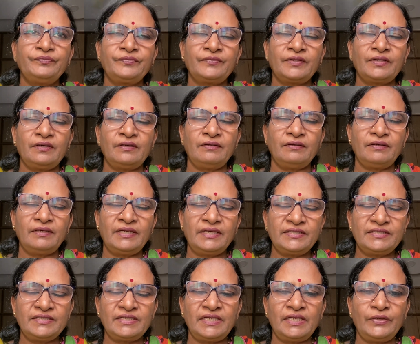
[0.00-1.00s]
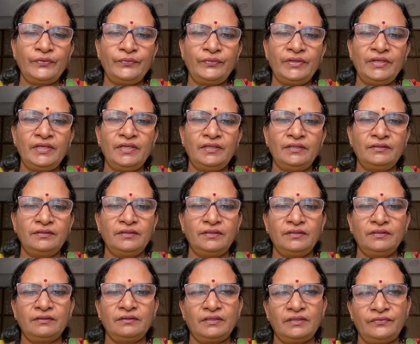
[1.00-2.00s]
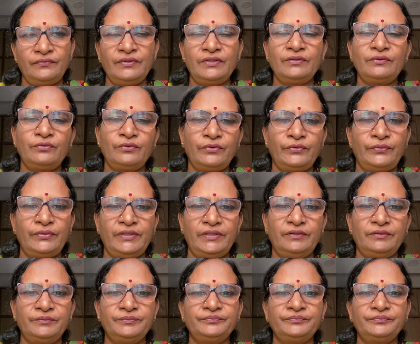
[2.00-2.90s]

HIV, even COVID.